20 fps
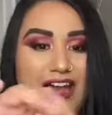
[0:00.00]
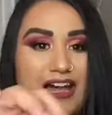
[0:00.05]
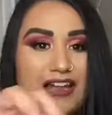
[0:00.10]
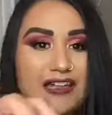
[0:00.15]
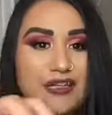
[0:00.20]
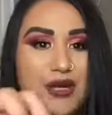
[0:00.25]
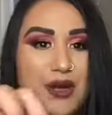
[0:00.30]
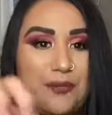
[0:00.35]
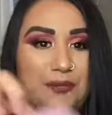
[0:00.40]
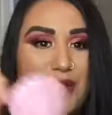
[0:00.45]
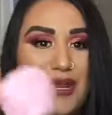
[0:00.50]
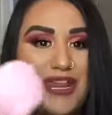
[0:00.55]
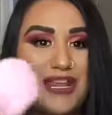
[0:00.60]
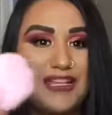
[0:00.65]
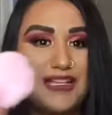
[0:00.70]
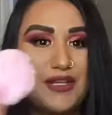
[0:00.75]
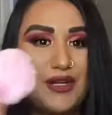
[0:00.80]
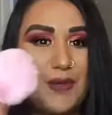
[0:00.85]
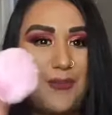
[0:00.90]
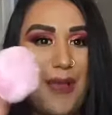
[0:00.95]
A little
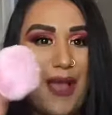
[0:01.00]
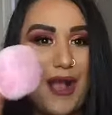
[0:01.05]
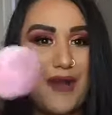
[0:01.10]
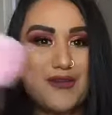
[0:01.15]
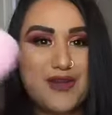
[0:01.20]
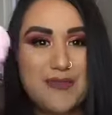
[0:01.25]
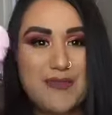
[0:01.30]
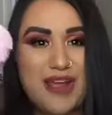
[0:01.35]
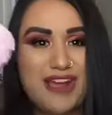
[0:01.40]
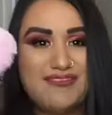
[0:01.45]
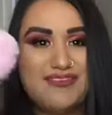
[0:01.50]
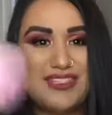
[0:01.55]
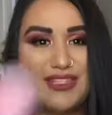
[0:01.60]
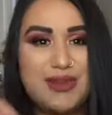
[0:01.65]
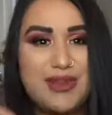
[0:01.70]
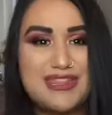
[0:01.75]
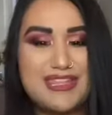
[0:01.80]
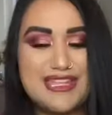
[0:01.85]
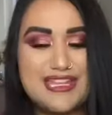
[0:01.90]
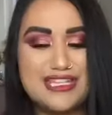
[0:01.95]
pink little powder puff, so
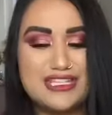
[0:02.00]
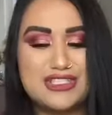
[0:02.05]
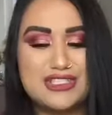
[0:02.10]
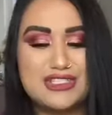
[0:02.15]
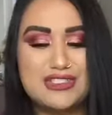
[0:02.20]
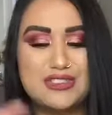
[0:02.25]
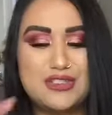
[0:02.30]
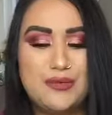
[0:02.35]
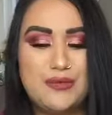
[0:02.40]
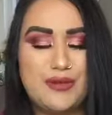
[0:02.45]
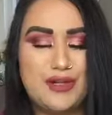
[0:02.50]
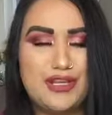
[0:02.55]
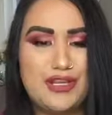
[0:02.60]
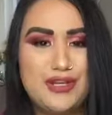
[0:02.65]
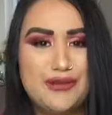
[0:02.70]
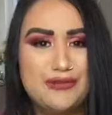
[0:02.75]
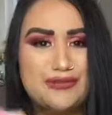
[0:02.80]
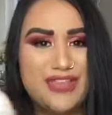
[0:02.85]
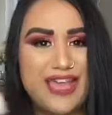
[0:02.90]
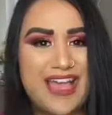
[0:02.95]
I think it's super
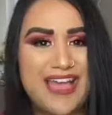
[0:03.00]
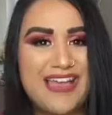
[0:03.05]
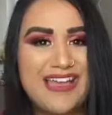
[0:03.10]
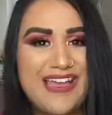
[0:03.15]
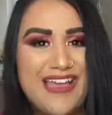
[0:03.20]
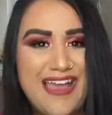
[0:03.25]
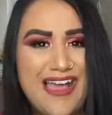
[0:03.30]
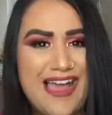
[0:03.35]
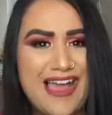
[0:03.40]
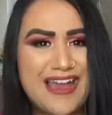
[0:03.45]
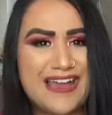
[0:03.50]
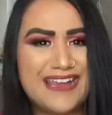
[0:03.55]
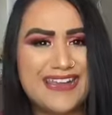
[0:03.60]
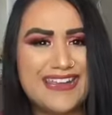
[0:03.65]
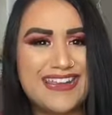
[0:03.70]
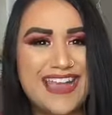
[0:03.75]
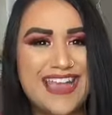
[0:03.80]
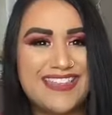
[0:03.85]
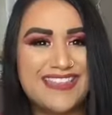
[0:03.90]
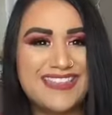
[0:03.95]
cute that I
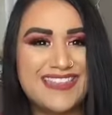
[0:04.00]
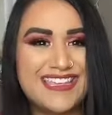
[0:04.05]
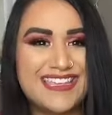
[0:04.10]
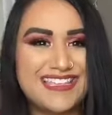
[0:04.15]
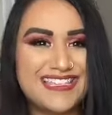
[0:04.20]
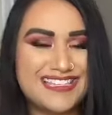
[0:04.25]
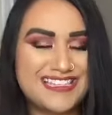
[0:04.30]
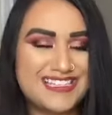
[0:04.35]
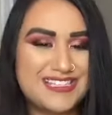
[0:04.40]
get this.